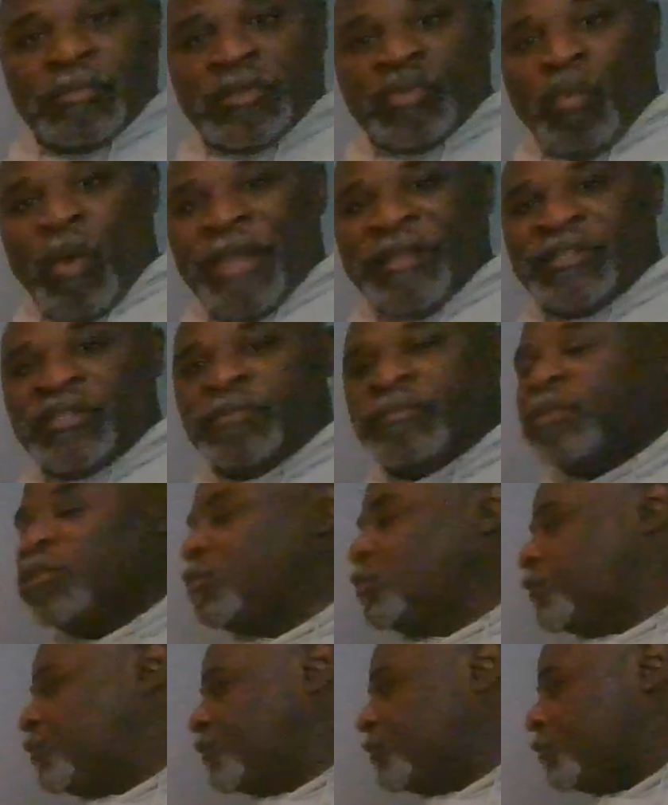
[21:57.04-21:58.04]
white to
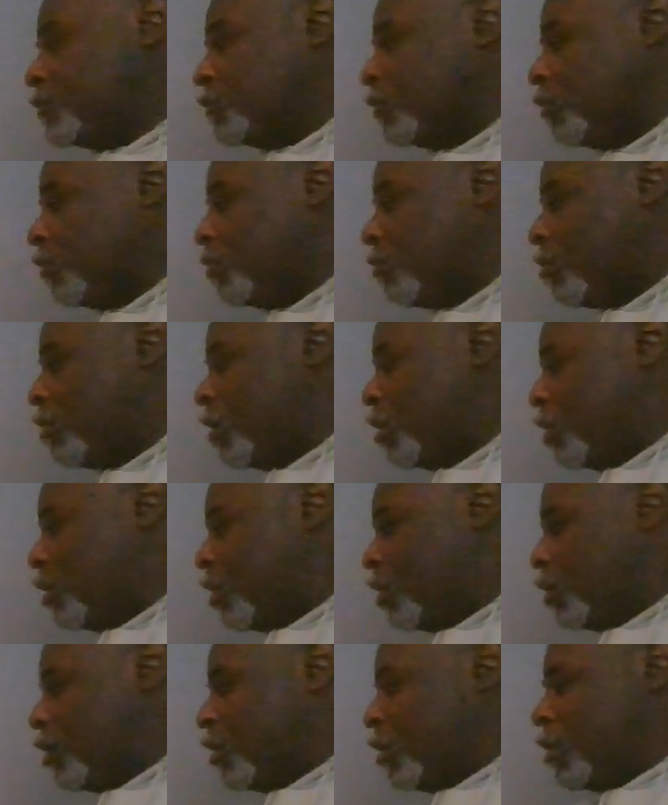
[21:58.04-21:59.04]
move.
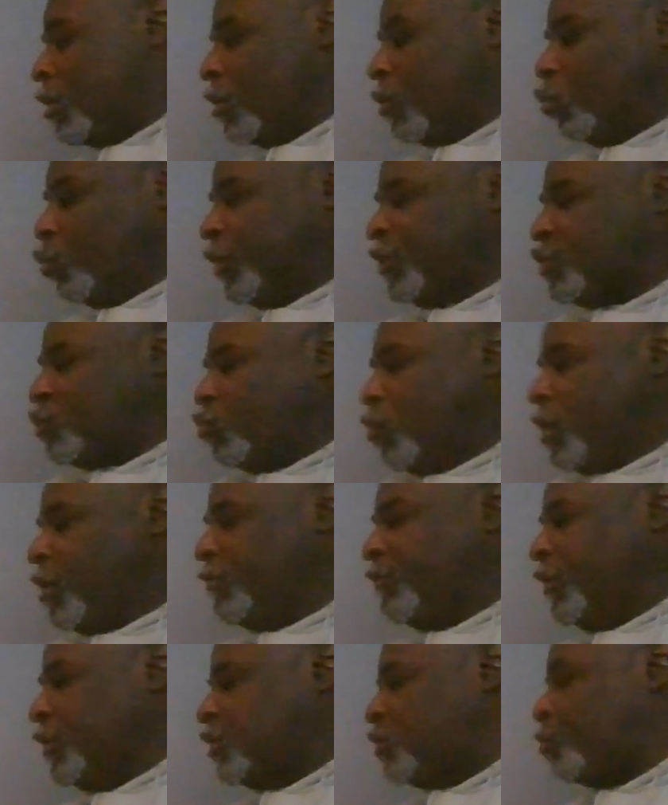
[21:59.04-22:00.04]
Which one
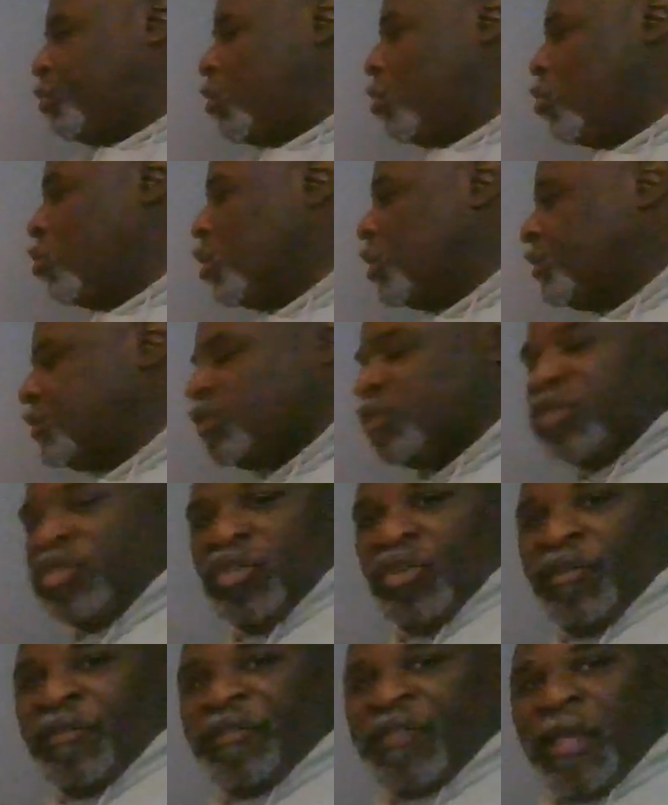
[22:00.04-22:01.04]
of these pawns do
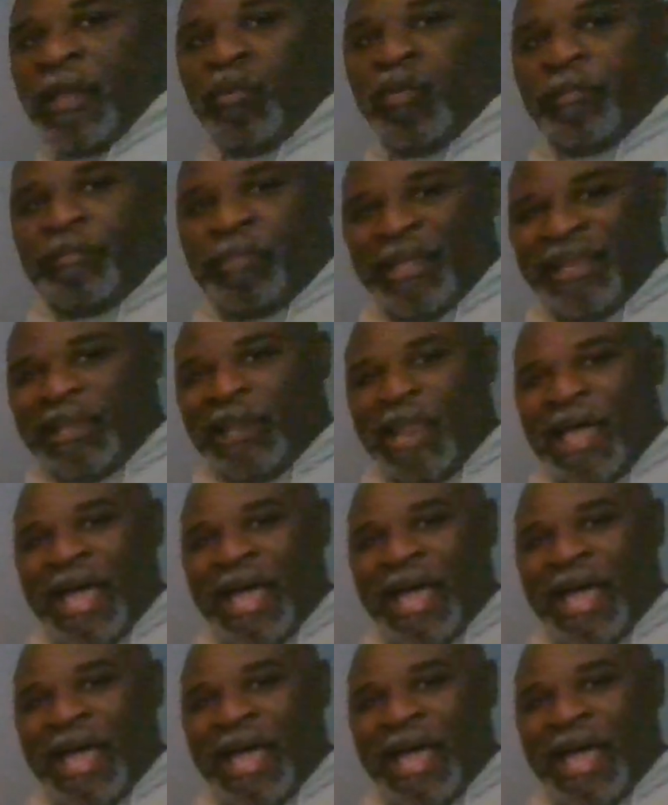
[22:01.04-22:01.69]
you think would be